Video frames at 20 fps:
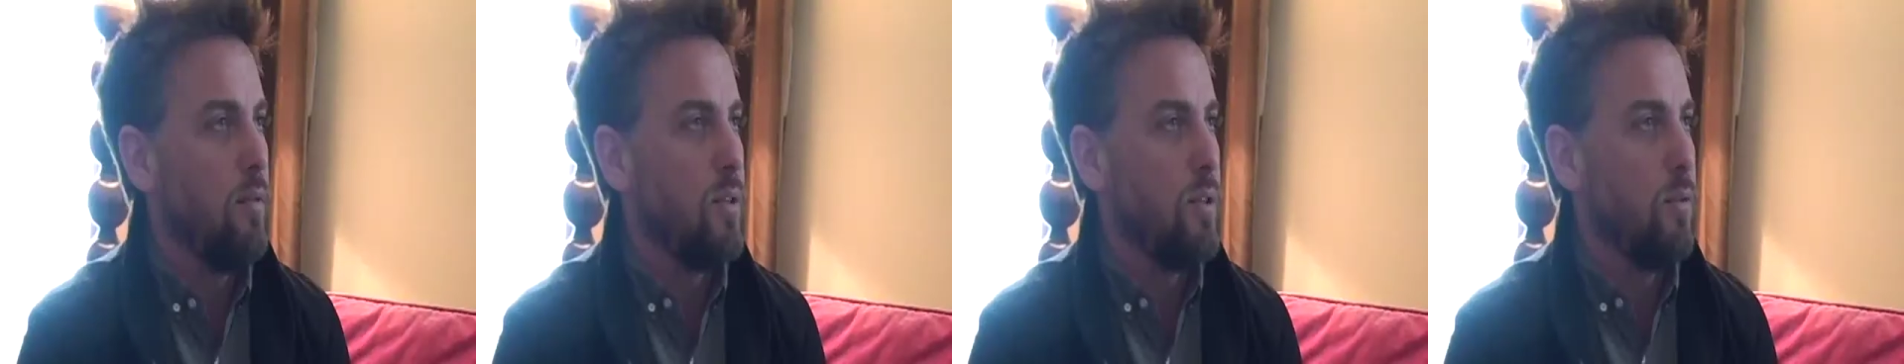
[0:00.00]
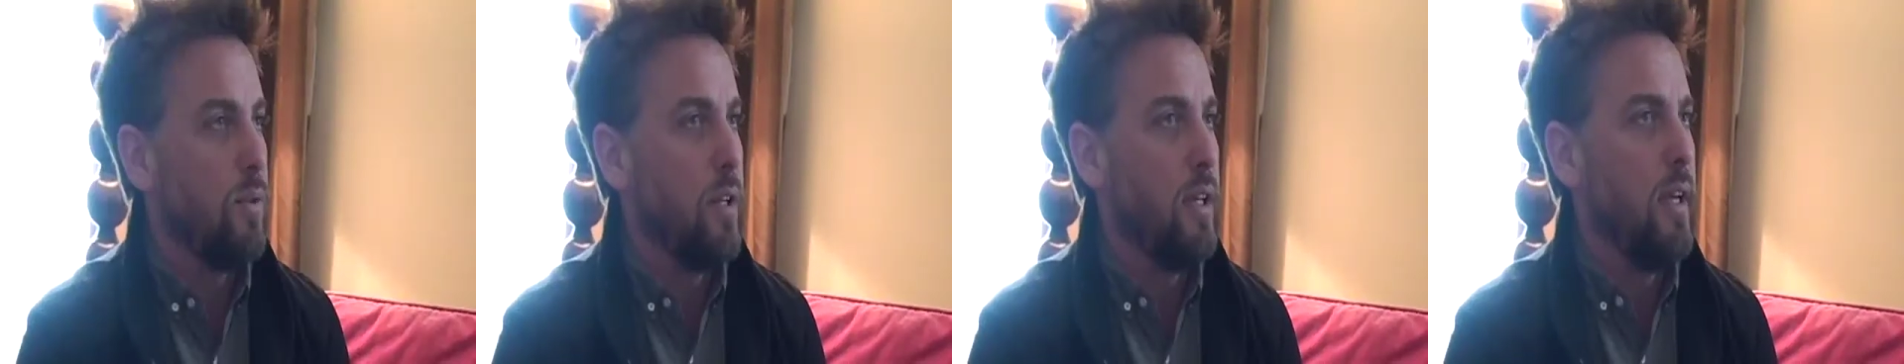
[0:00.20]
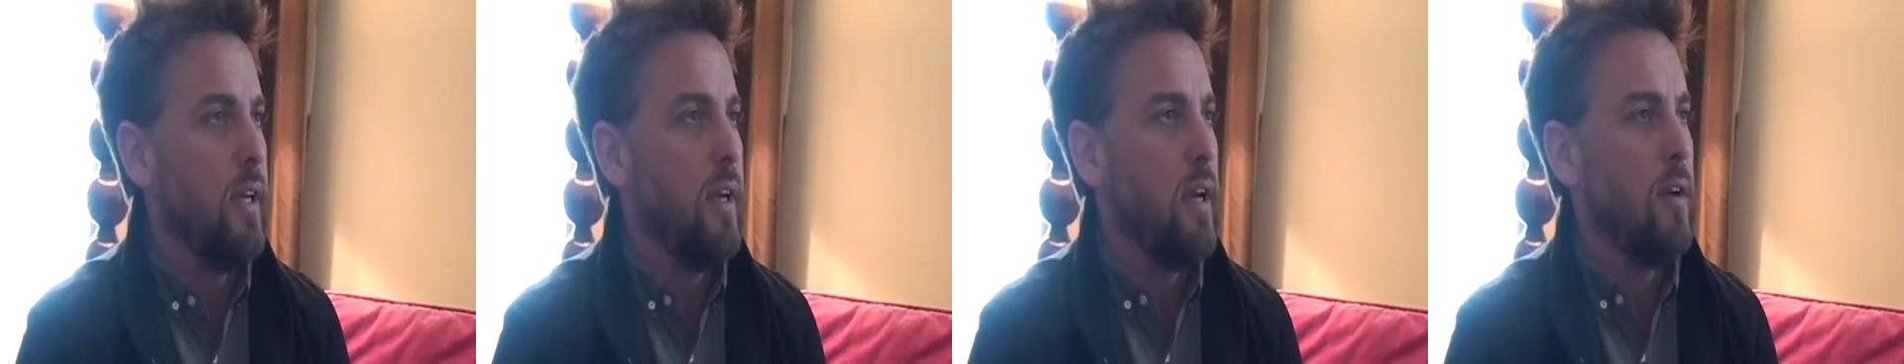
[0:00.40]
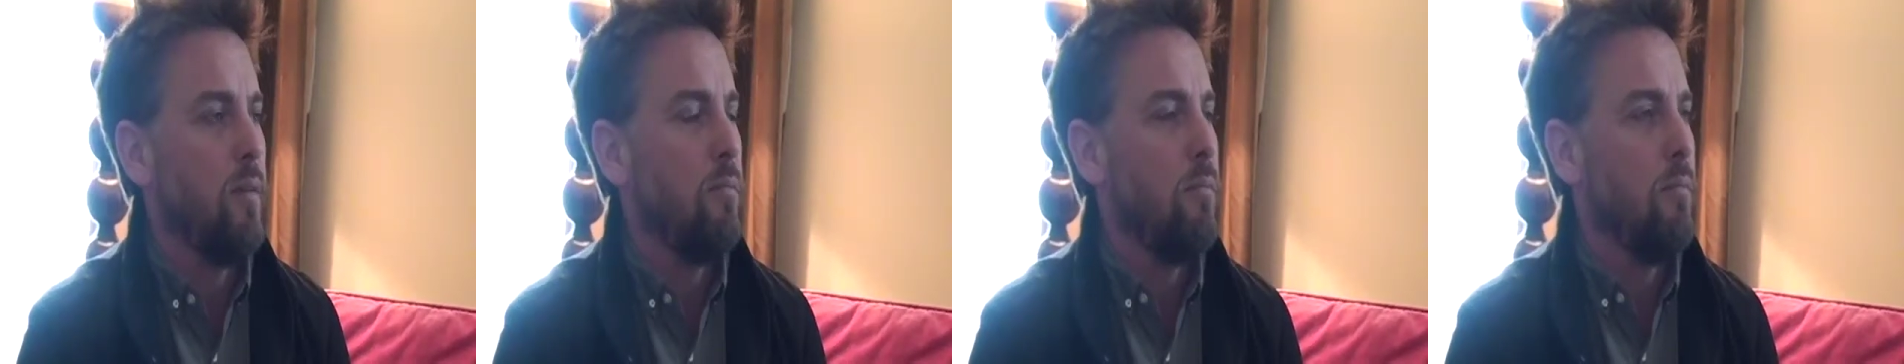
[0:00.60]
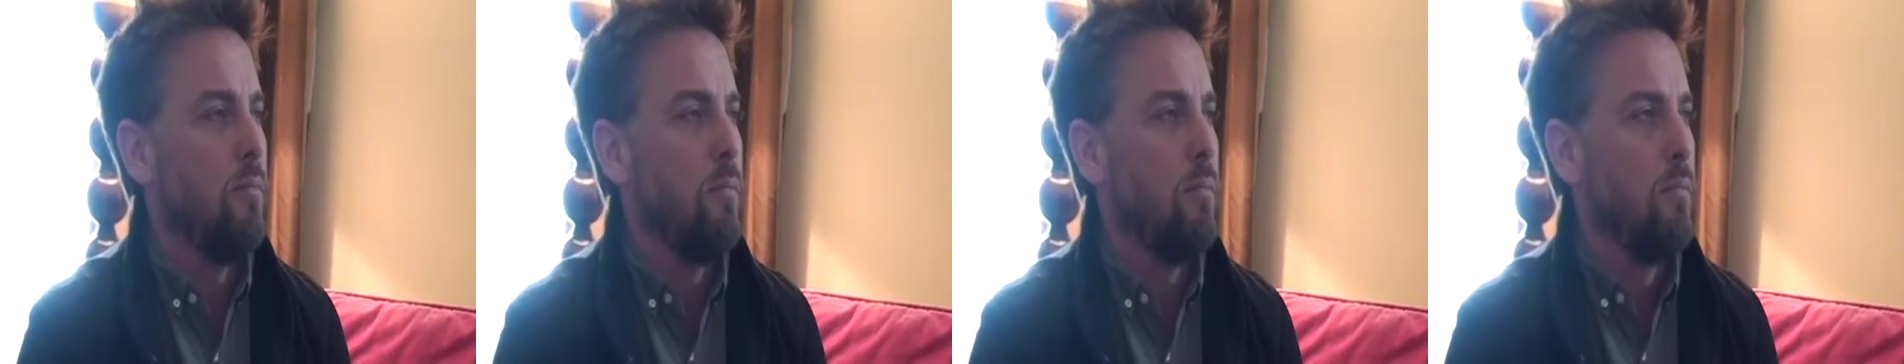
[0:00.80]
was really,
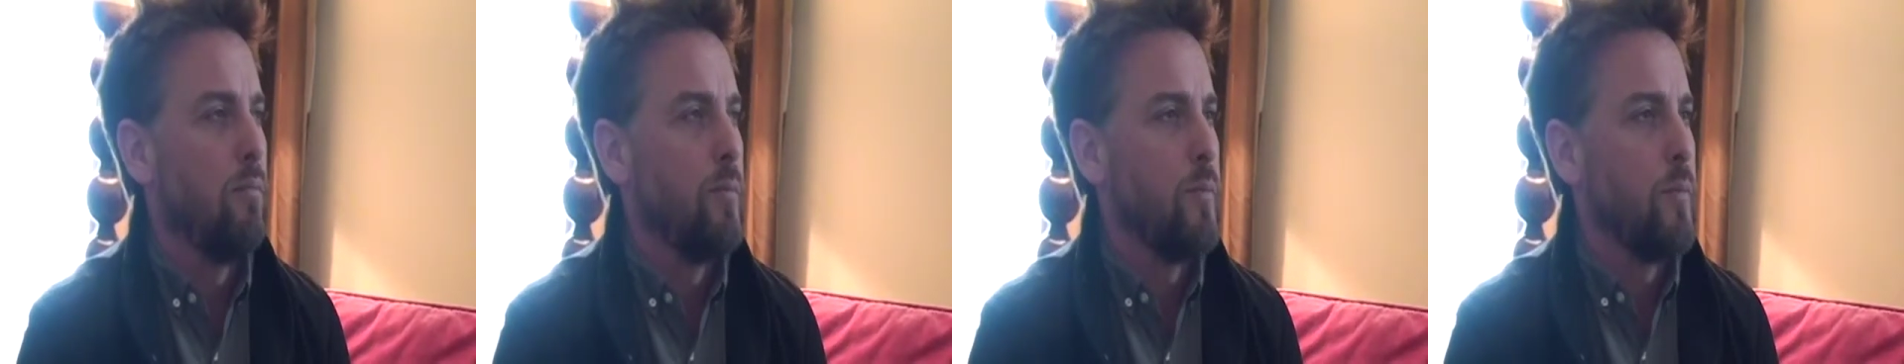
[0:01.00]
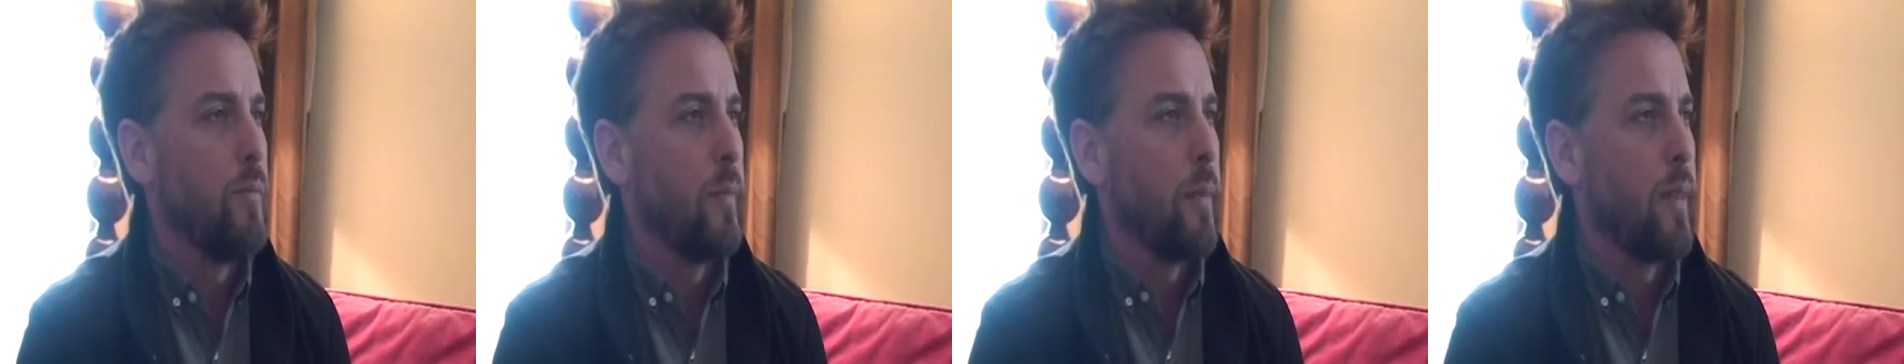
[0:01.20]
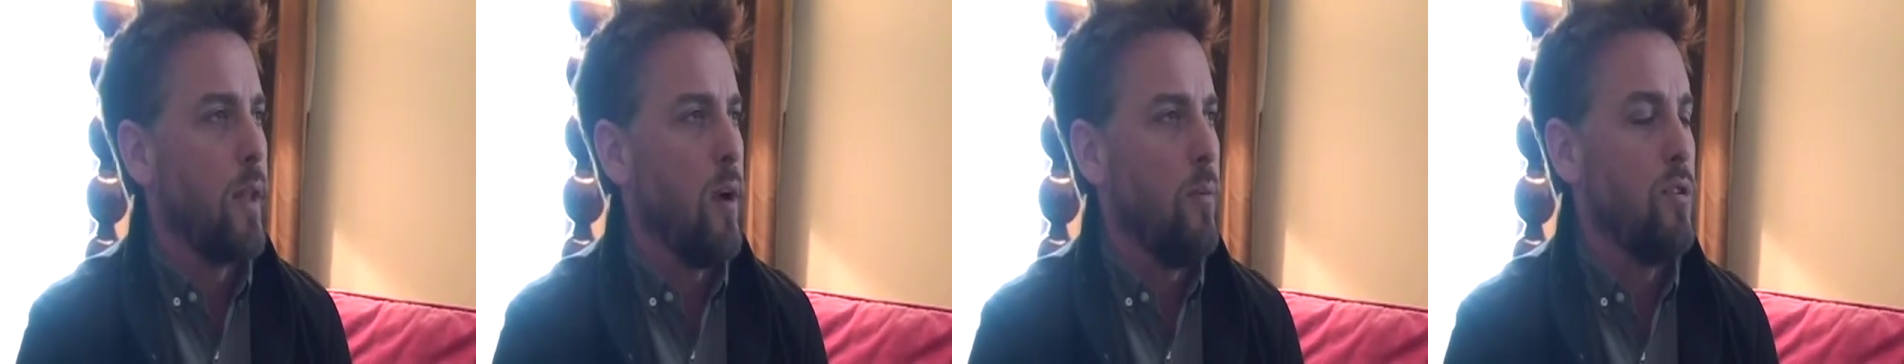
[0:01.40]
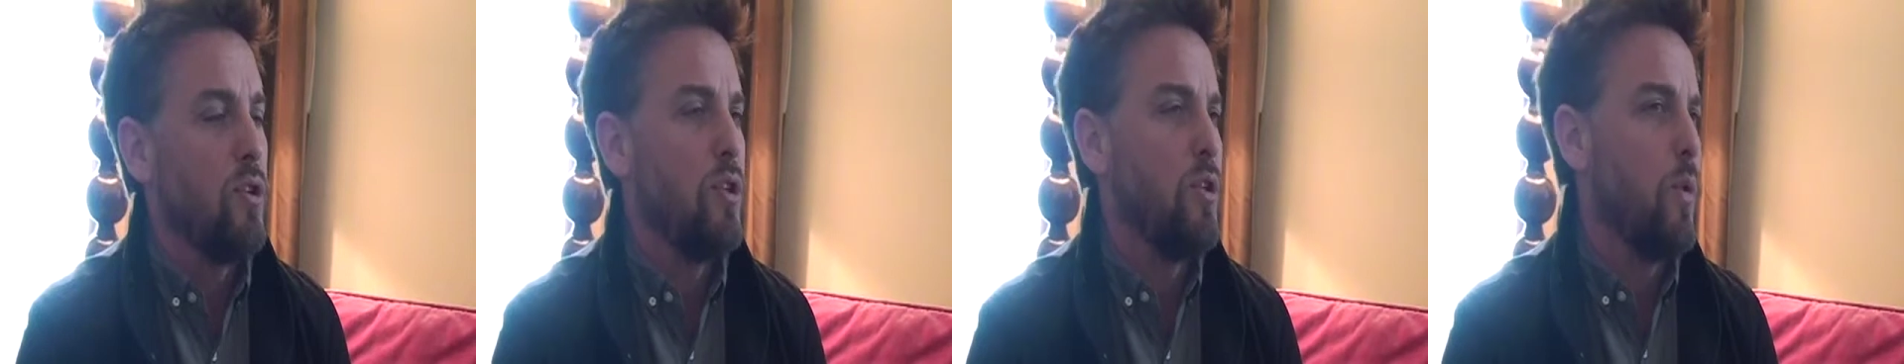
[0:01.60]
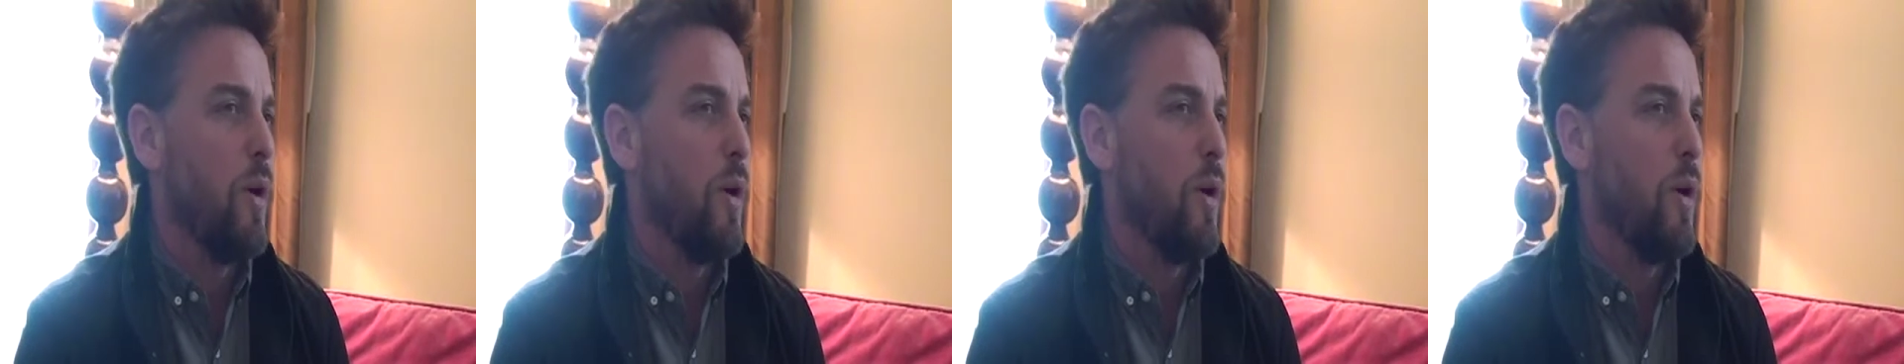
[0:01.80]
she's